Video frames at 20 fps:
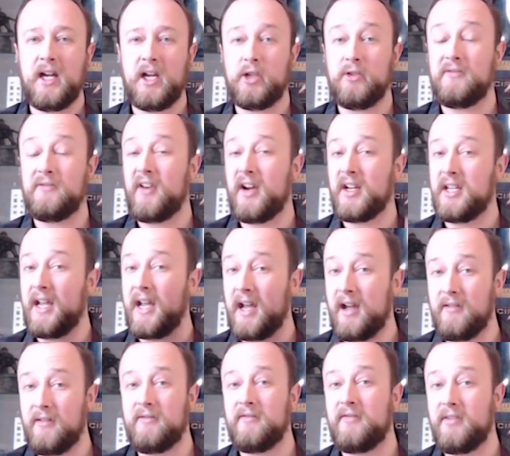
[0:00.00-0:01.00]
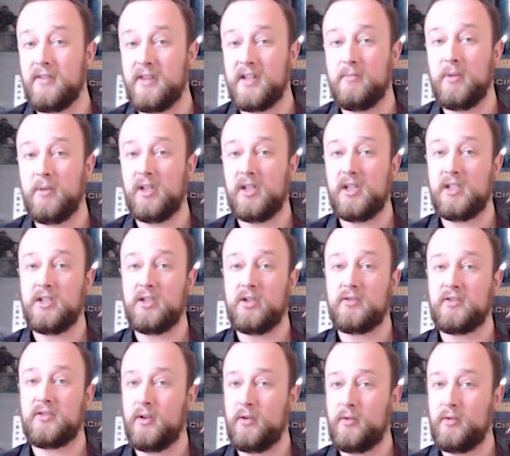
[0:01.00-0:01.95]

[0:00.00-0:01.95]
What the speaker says: You finally have the ability to do so,